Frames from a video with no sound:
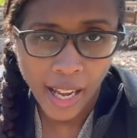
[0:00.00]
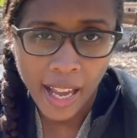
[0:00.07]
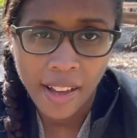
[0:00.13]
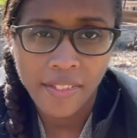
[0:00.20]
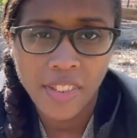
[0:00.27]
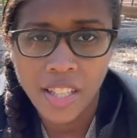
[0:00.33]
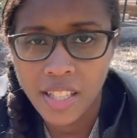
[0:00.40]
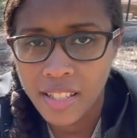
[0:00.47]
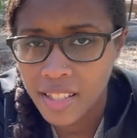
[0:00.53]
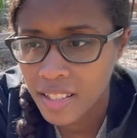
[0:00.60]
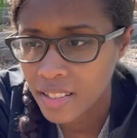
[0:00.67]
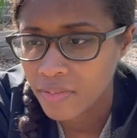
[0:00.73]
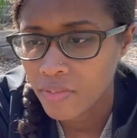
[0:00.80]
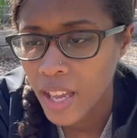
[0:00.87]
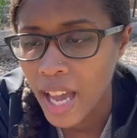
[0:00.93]
have
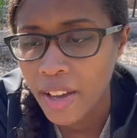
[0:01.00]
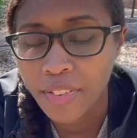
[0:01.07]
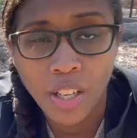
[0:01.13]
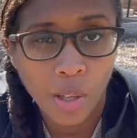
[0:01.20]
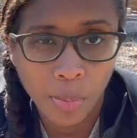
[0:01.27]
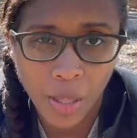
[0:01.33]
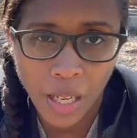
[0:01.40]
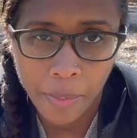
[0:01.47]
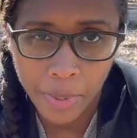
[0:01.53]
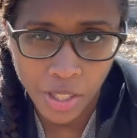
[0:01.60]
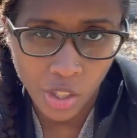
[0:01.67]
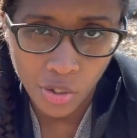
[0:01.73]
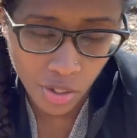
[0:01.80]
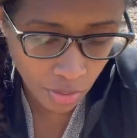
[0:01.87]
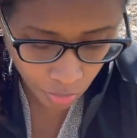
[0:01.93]
this half cup that I've been
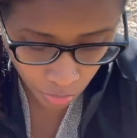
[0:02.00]
using